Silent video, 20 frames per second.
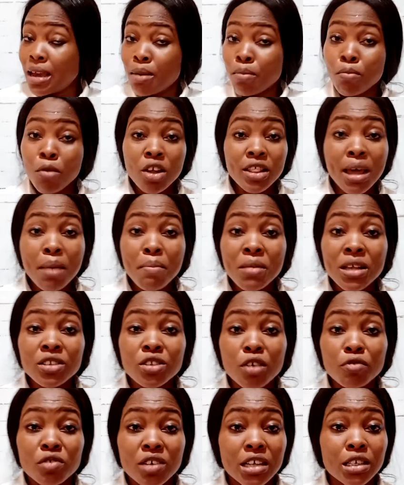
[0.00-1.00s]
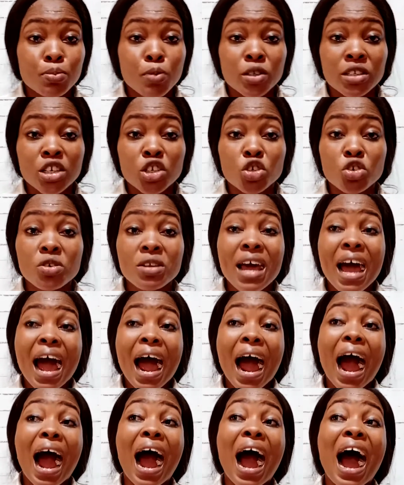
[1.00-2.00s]
Modern means of transportation
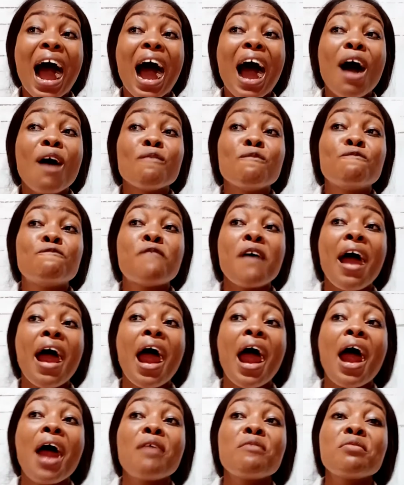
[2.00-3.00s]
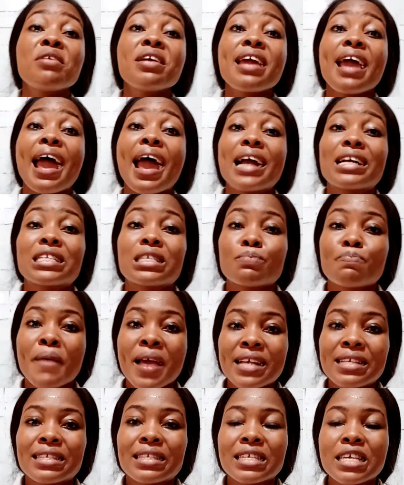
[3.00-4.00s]
are very
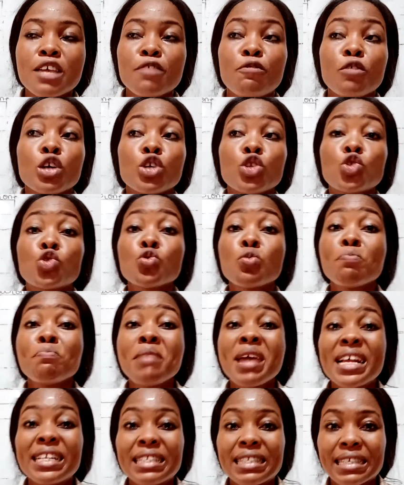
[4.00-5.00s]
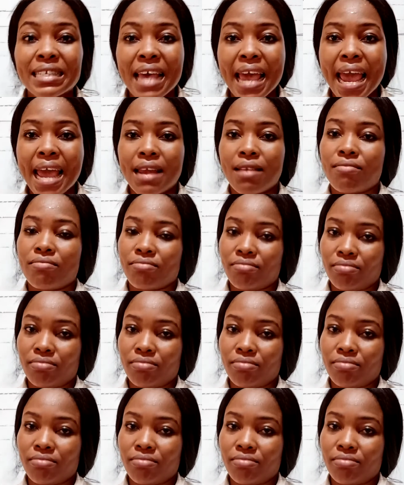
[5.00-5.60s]
expensive to maintain.